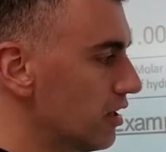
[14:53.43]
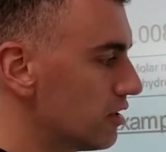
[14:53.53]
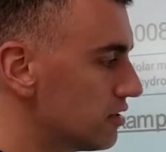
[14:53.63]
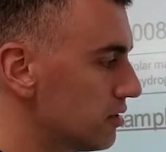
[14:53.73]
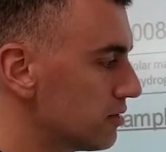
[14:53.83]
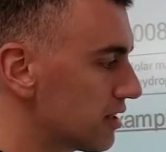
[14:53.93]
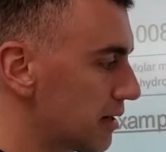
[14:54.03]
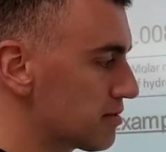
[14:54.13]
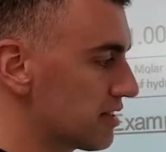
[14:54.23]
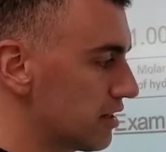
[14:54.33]
2
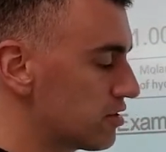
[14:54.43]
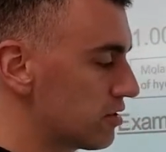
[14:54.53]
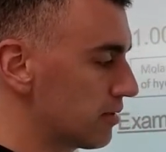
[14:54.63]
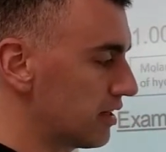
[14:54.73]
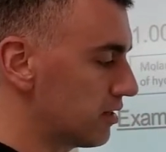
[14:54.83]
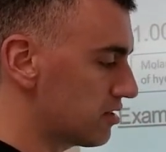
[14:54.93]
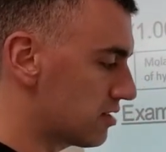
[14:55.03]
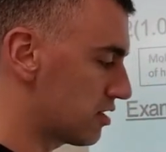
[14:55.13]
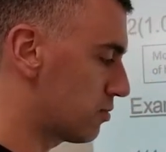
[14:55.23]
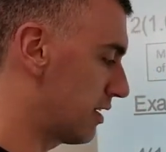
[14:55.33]
times nitrogen right here, so
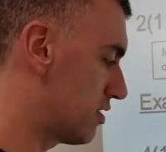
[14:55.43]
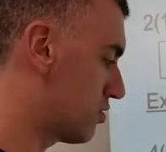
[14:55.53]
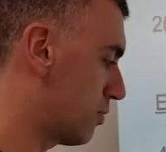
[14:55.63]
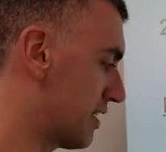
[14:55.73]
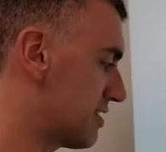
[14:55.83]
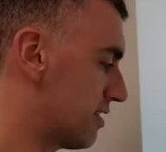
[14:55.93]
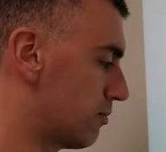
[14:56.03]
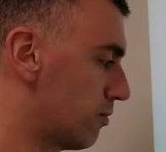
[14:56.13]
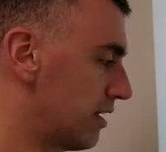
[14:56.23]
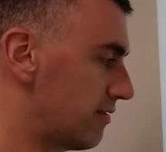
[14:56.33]
that's why it's twice the
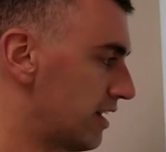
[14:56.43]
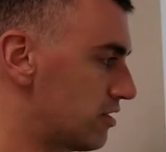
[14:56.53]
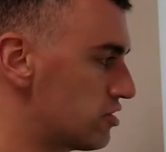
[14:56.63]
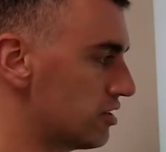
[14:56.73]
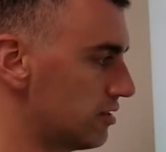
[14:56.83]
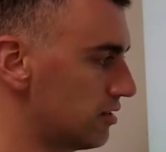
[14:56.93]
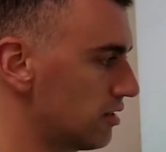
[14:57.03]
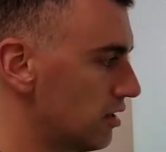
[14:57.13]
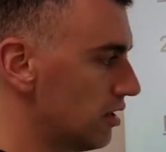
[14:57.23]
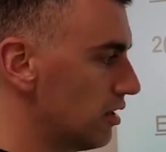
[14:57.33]
weight of nitrogen.
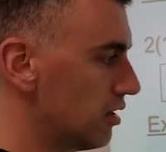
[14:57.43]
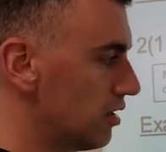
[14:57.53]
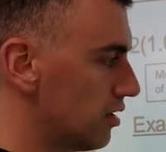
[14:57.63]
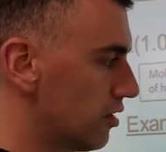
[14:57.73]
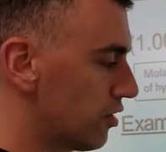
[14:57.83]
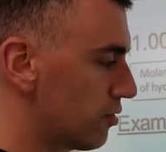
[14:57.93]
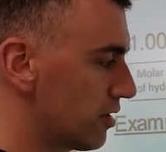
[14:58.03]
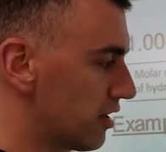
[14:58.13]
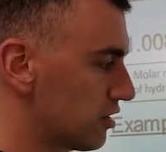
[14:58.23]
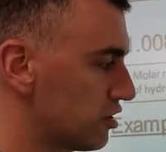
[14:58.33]
3
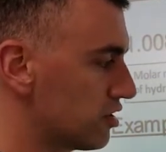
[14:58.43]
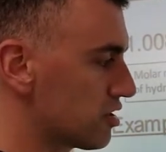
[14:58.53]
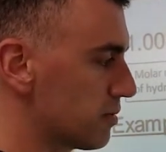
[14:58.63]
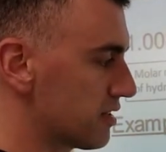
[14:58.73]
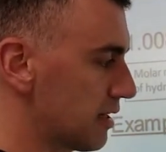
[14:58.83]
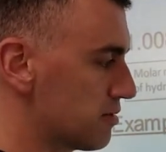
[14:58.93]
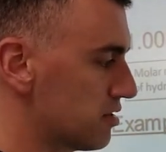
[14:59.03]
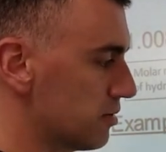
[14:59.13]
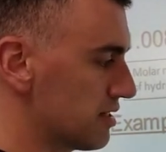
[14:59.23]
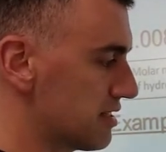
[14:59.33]
oxygens, but times
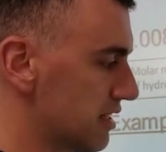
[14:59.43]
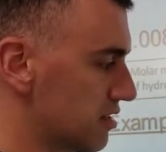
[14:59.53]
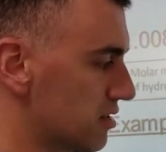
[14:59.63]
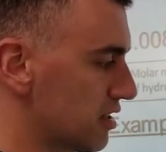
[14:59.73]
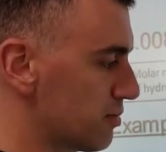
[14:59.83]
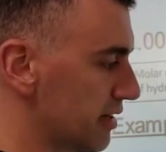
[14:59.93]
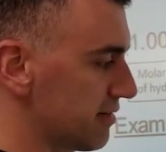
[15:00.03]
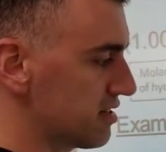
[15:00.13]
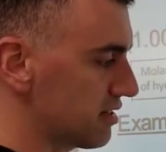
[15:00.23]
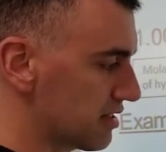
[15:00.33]
2 is 6, so that's why you have
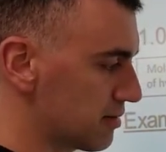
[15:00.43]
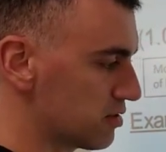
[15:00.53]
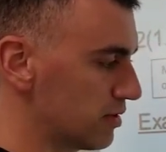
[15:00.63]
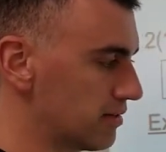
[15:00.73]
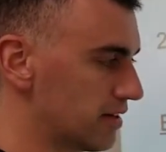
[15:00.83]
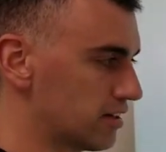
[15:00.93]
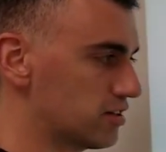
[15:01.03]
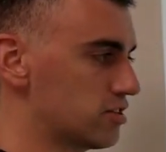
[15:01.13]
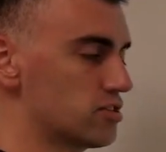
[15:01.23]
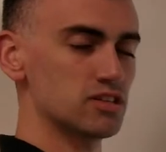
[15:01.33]
6 times the weight of
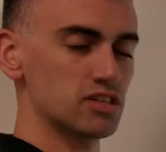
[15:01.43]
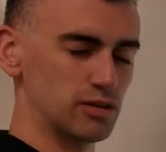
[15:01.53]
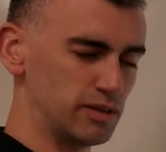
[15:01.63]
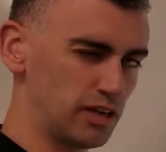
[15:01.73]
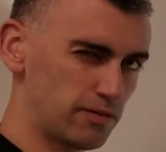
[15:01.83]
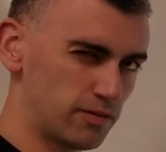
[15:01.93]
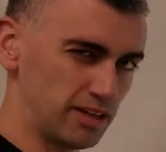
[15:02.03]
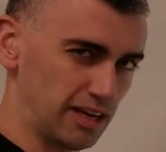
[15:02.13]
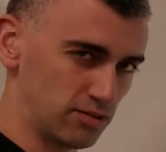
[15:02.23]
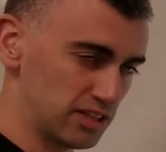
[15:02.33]
oxygen. So got to be careful to
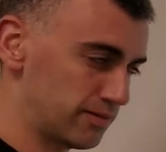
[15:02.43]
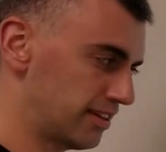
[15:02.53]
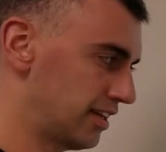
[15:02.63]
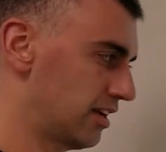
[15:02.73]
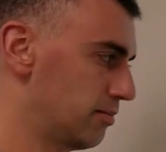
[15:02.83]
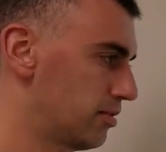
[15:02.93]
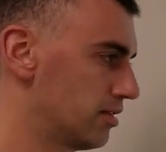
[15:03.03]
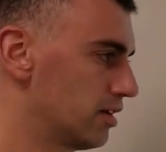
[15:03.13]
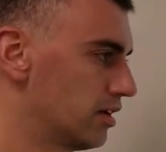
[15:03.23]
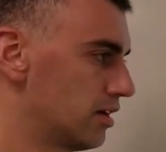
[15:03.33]
count everything up.
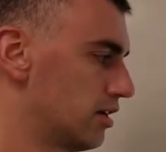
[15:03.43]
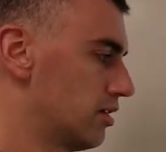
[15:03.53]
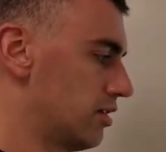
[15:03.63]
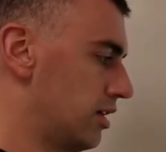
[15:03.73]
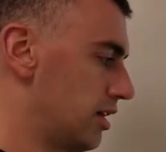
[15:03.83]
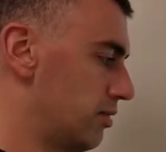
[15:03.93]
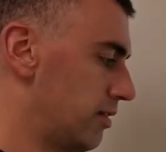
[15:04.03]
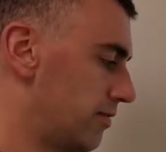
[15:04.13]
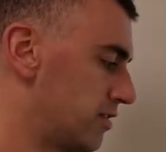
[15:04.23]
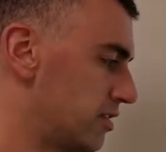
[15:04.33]

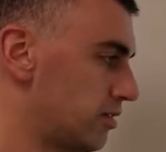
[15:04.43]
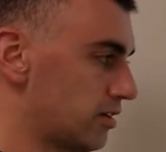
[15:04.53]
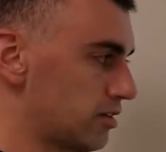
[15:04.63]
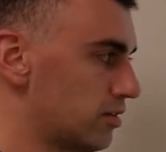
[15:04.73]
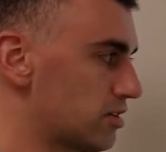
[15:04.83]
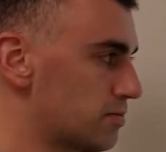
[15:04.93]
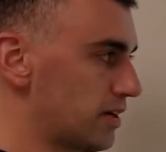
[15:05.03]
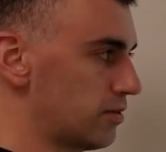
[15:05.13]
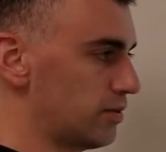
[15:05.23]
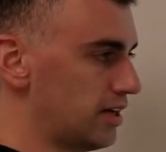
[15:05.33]
If you do, you'll notice, by
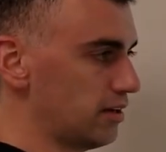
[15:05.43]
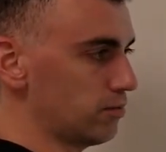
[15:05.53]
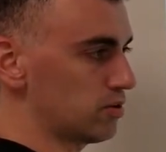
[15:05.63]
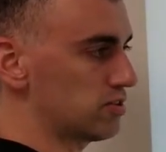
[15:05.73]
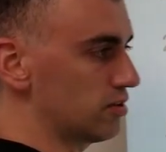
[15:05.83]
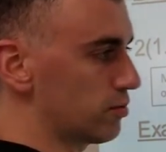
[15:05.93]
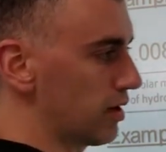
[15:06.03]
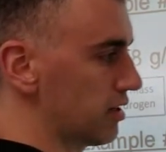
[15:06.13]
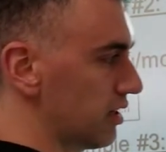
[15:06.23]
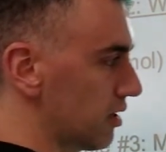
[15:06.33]
the way, we're still
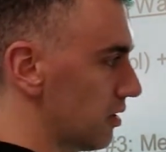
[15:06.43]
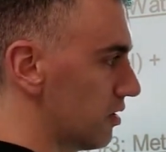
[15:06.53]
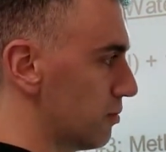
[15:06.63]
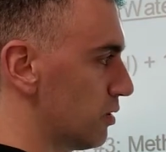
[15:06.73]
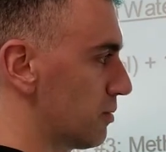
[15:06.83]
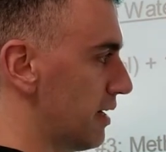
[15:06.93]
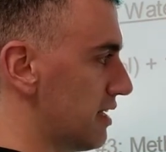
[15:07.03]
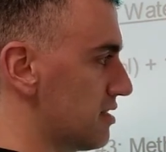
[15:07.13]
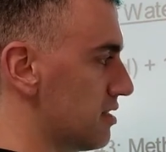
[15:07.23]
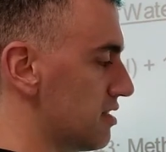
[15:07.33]
rounding all the molar
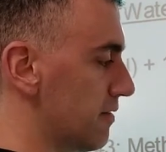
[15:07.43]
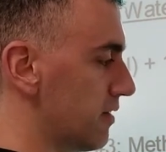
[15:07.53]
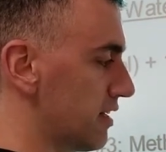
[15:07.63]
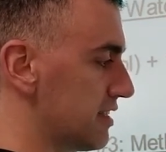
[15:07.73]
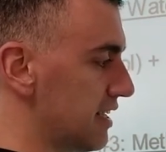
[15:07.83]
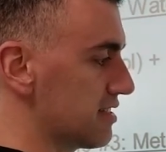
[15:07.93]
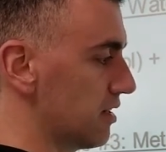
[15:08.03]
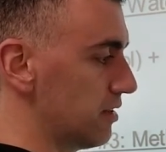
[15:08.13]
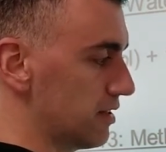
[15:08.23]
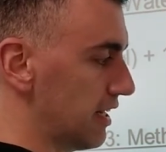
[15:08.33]
masses. If it contains
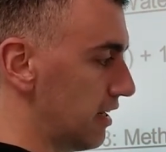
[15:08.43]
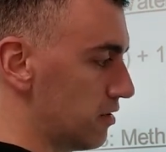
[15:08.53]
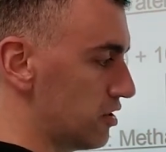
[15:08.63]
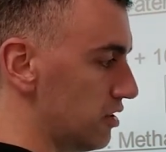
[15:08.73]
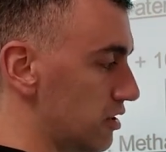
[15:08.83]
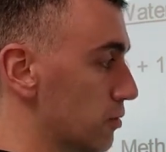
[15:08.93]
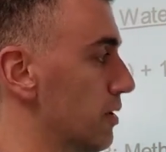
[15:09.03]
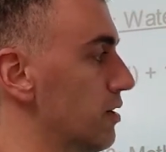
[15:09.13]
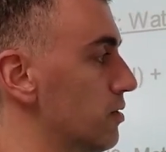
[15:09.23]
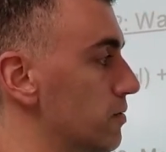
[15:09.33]
other than hydrogen, you
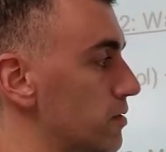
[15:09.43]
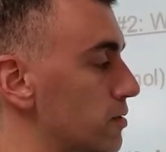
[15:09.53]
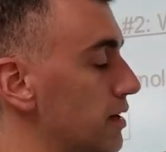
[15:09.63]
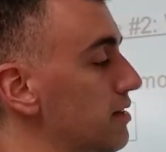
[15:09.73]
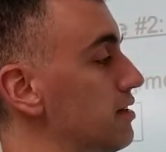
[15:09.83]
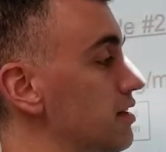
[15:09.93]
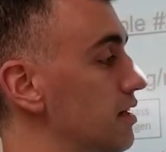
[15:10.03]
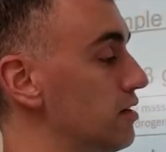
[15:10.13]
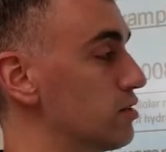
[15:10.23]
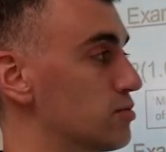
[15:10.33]
round no further out than the
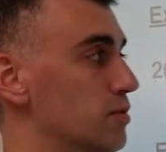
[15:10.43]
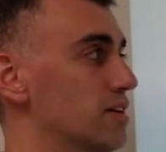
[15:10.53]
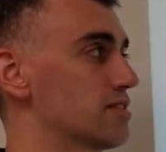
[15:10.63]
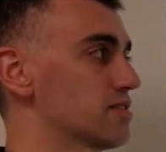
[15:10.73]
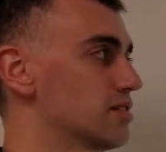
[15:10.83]
hundredths place.